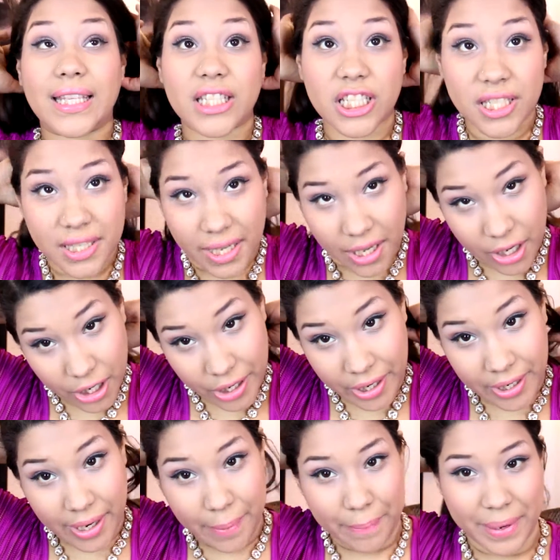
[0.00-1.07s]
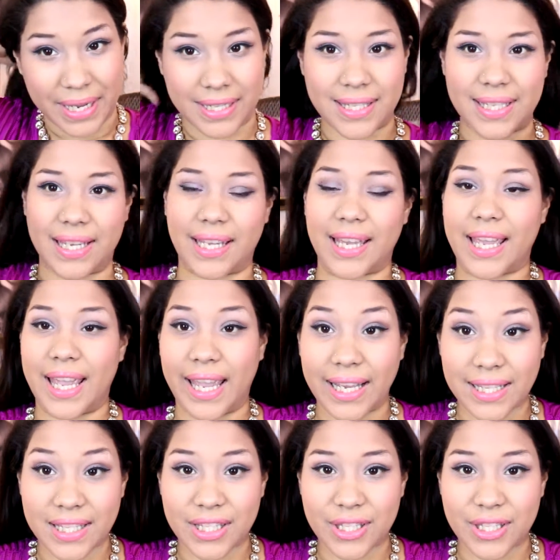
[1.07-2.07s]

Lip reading: It's just a good basic hand